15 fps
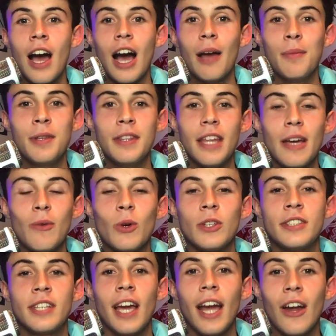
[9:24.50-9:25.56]
I mean, they were
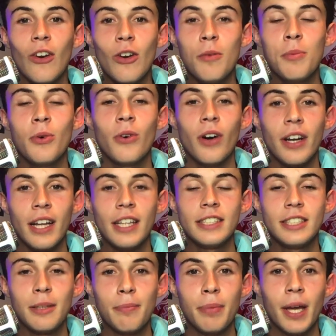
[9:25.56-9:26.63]
terrible
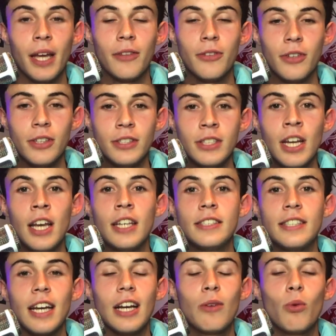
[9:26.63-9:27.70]
against the Panthers.
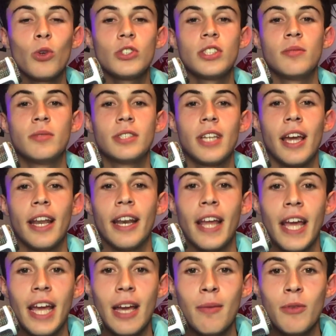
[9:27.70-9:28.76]
Zach Wilson was getting
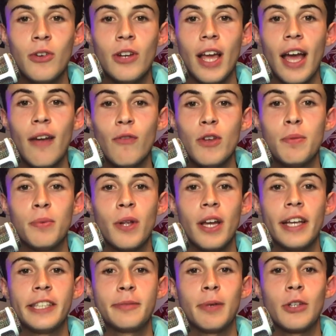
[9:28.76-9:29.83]
hammered every
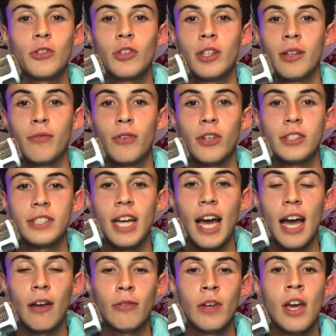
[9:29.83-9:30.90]
play, especially in the first
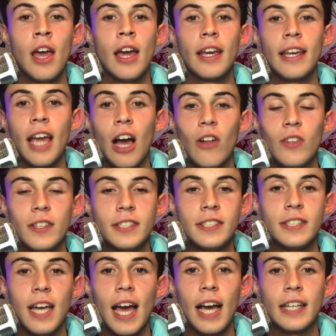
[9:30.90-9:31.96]
half. Countless
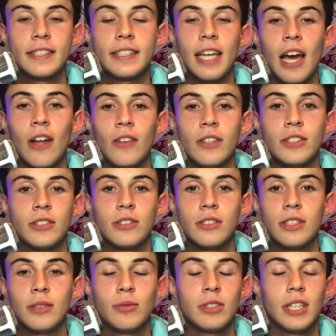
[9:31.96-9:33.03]
sacks,
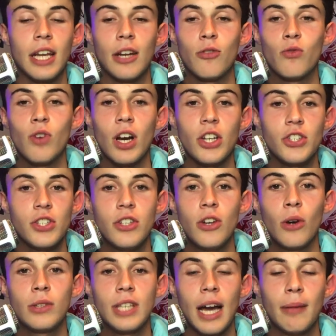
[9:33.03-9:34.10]
he was getting rushed,
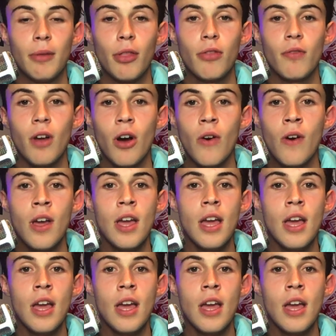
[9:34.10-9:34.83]
no time to throw,